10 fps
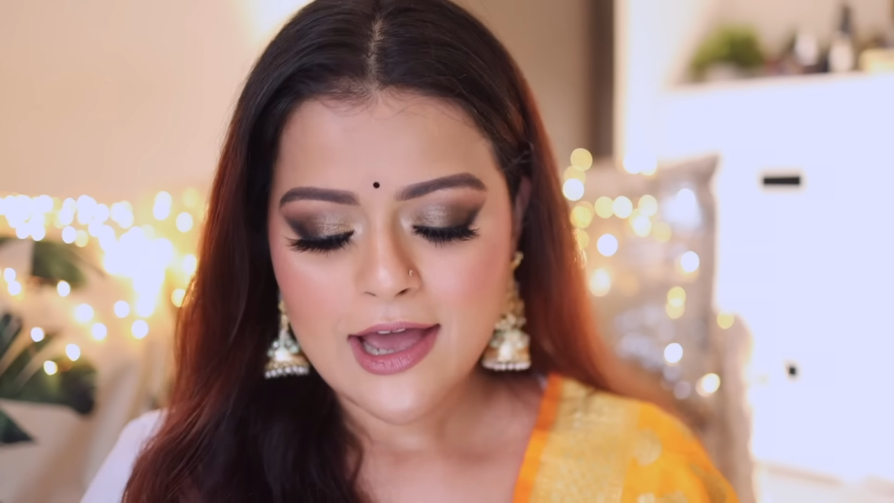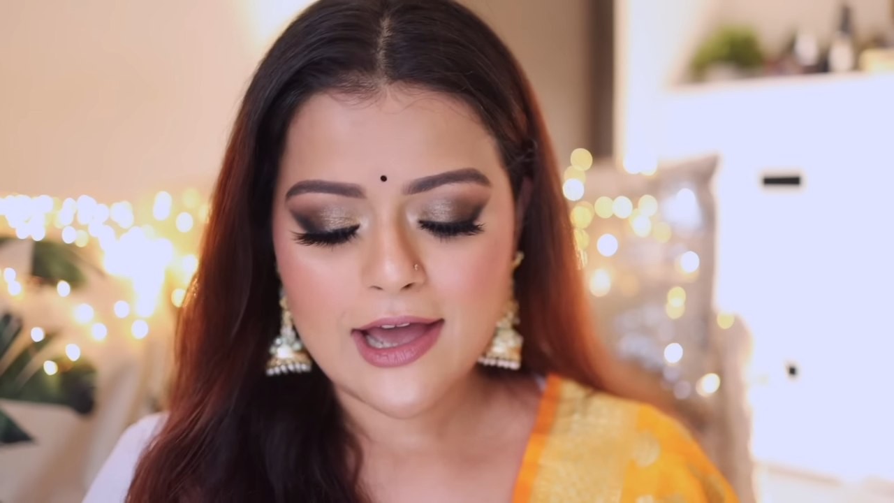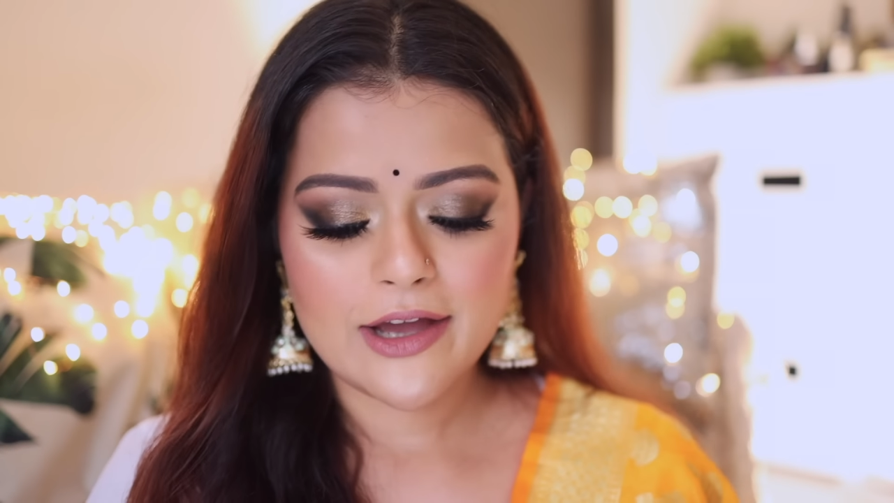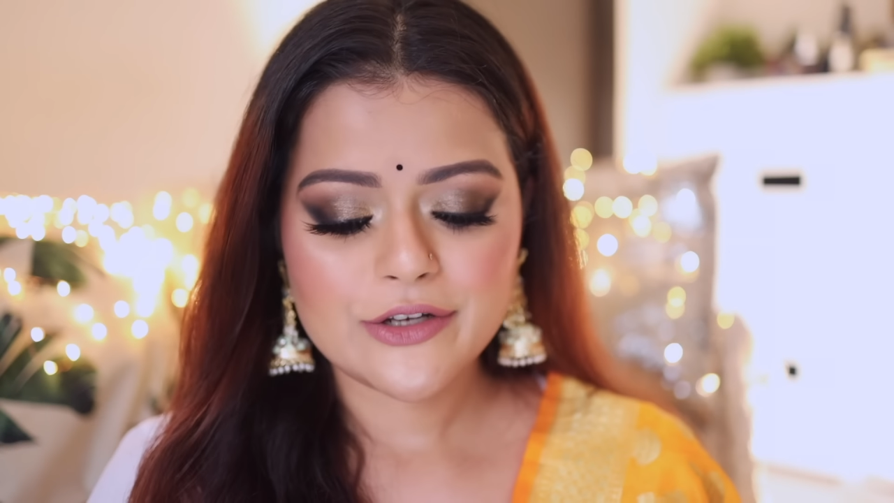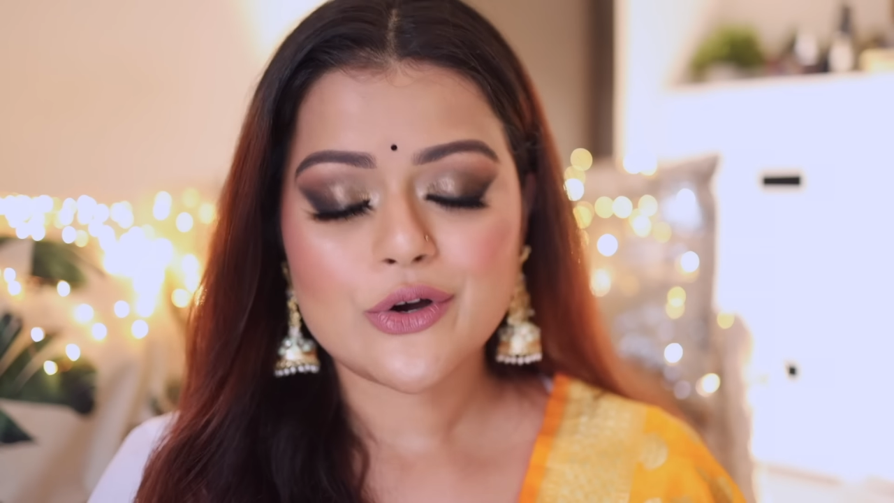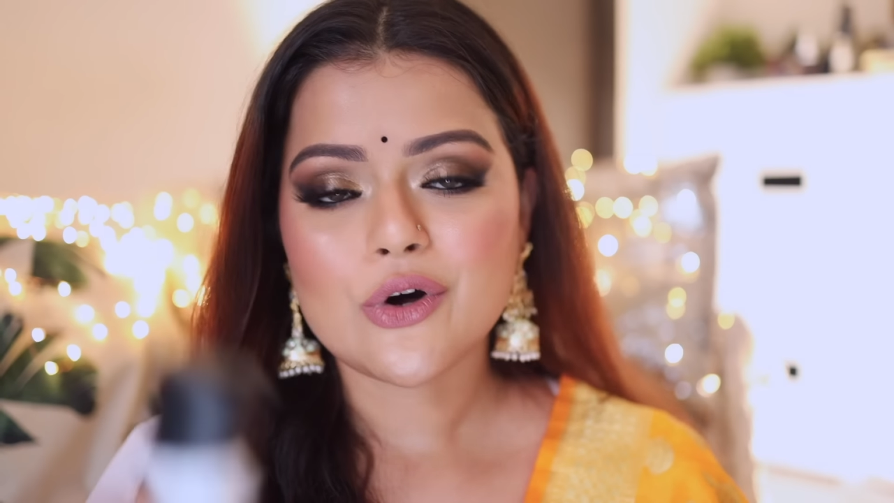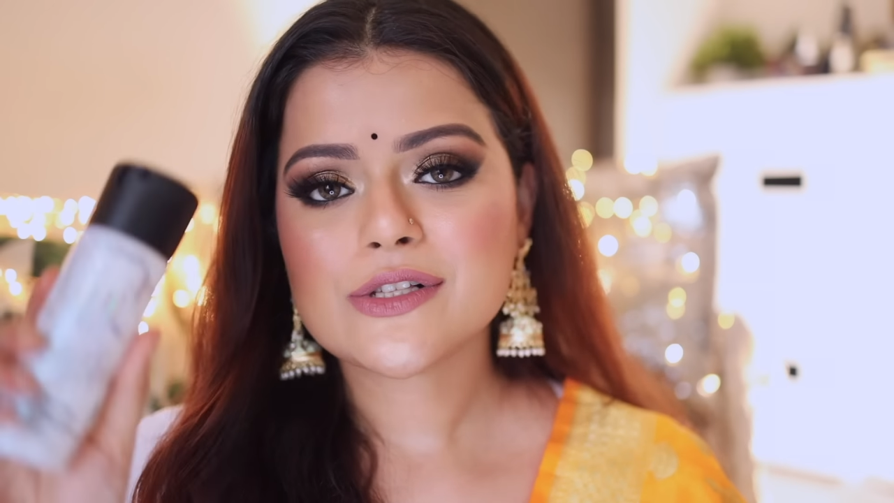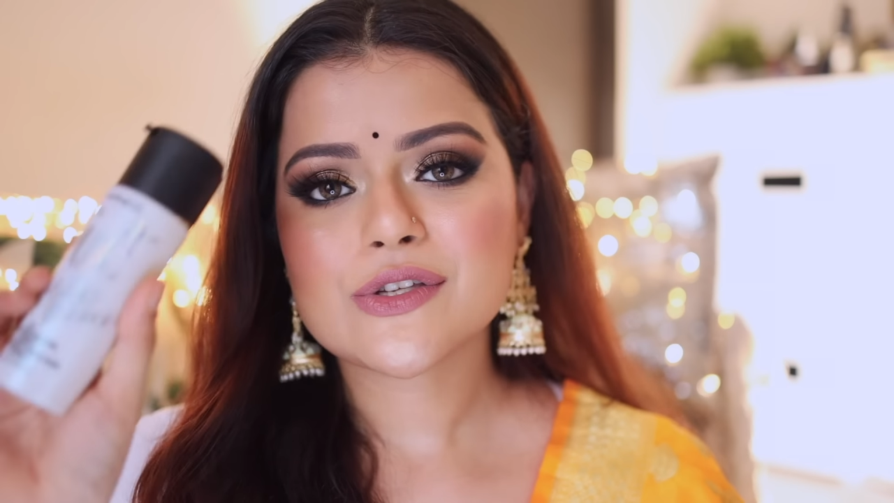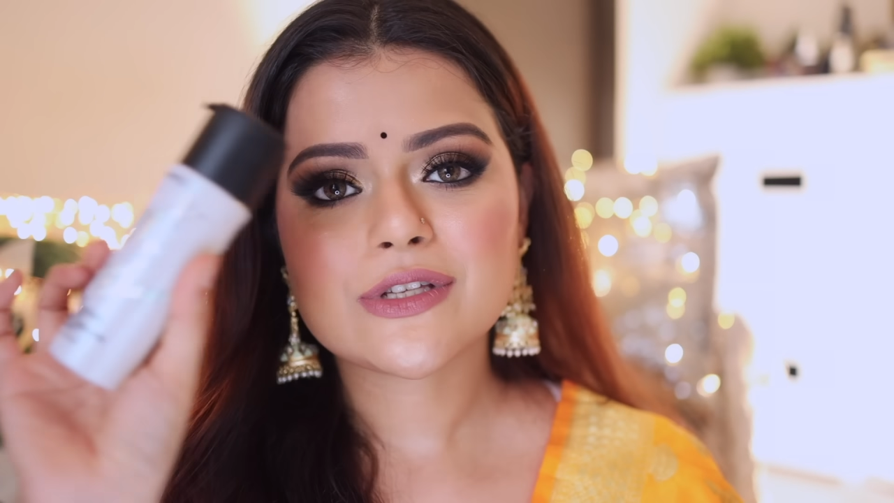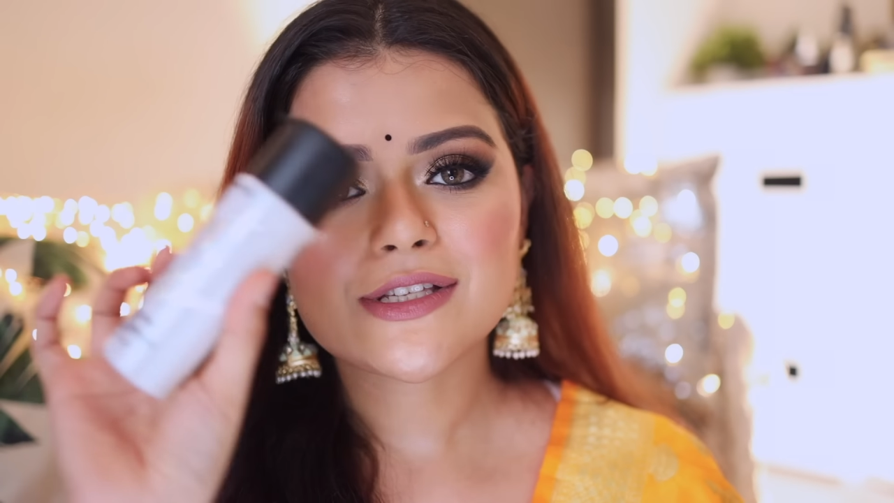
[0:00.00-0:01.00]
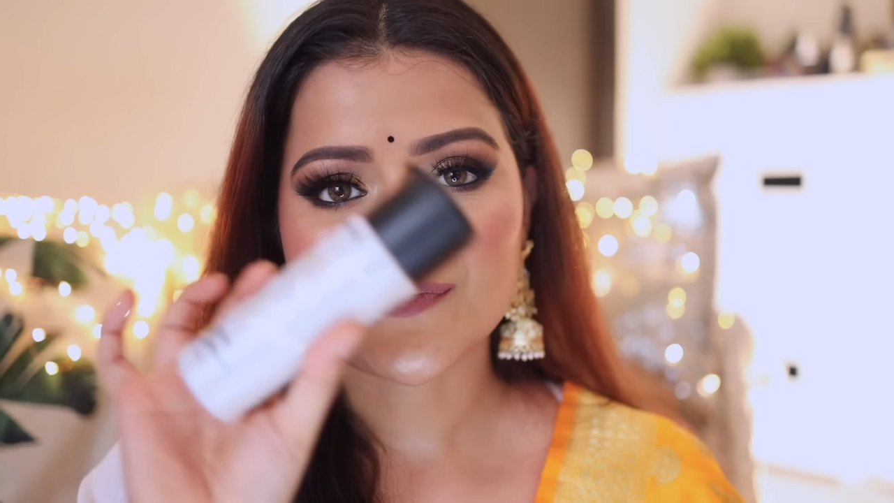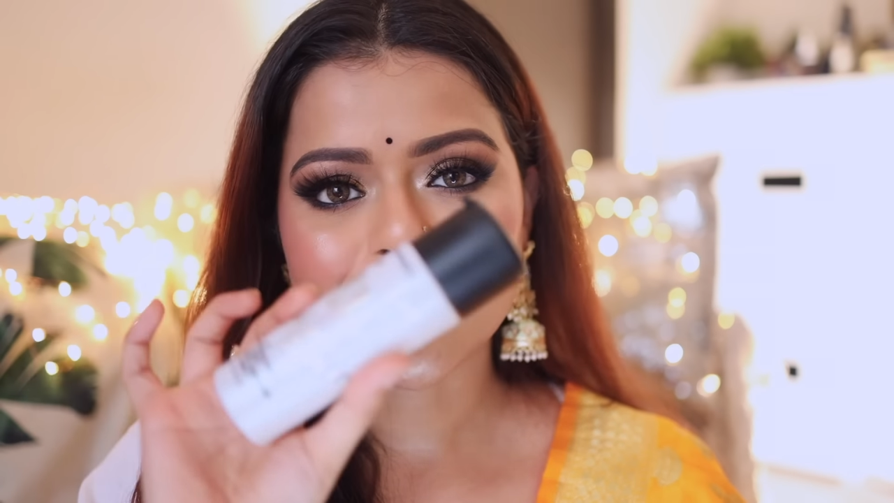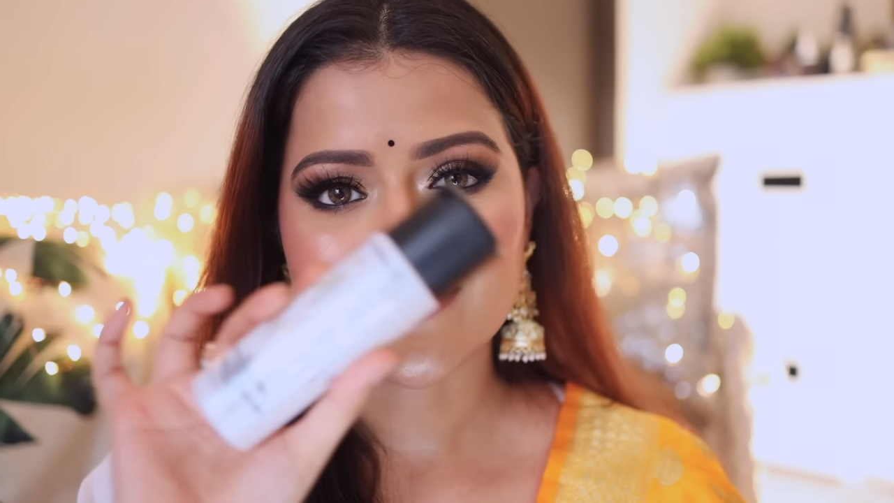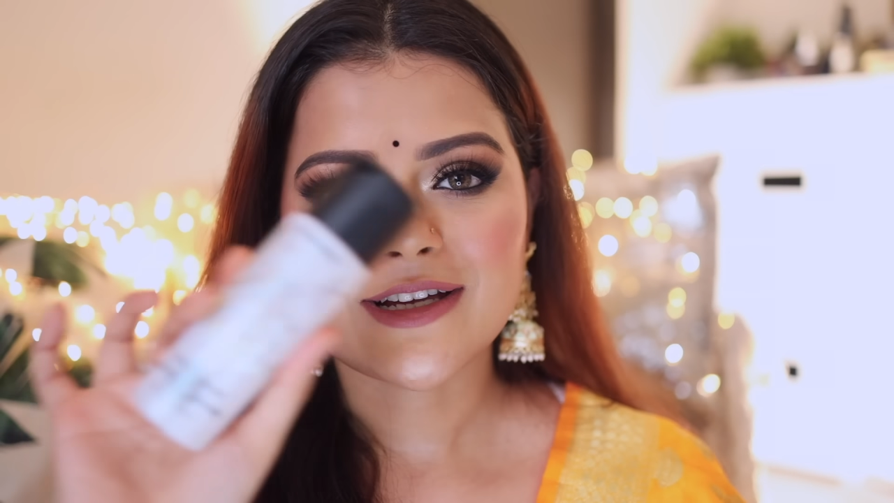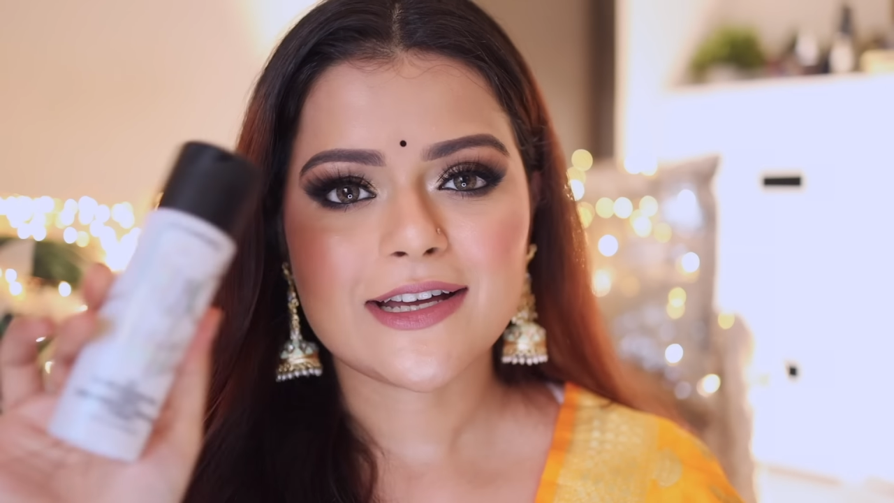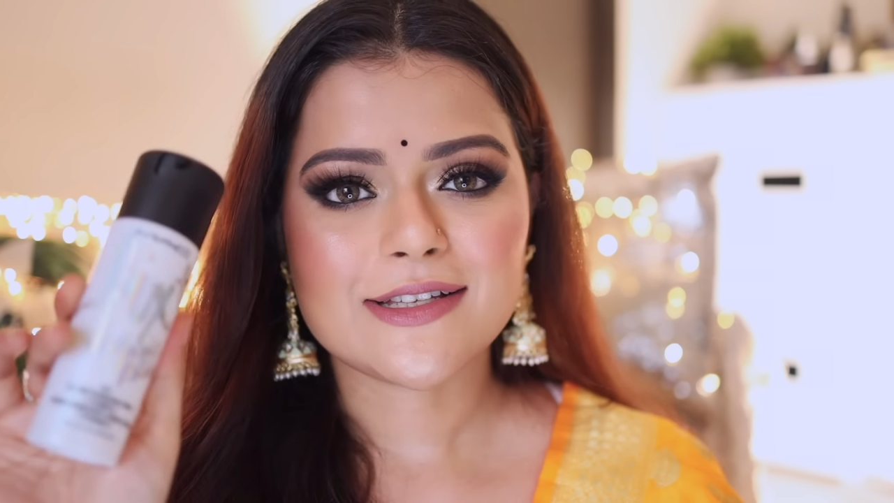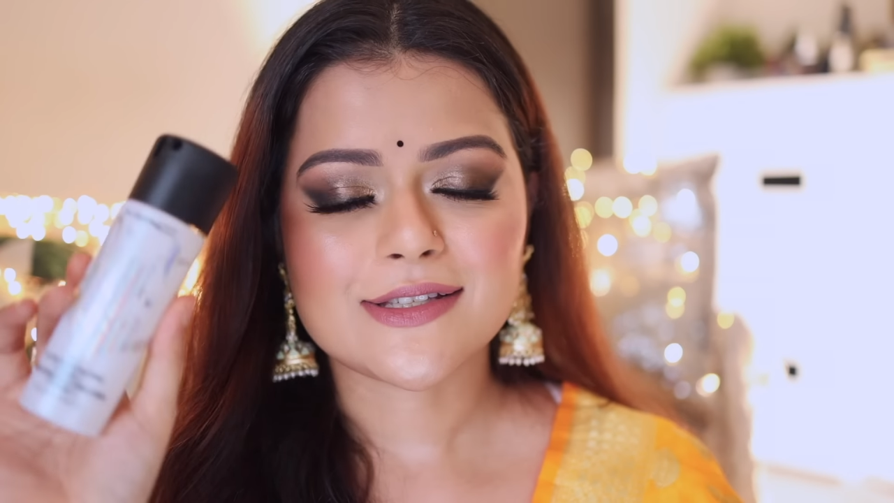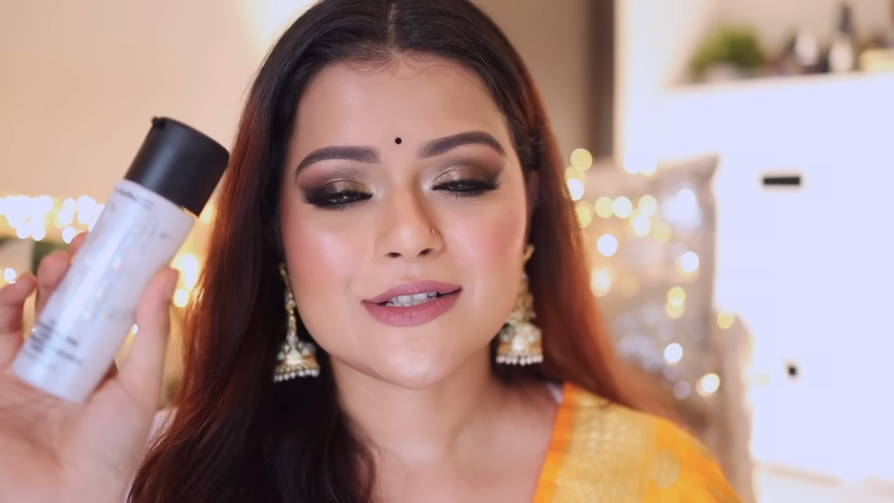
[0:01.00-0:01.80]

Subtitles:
And also this product, guys,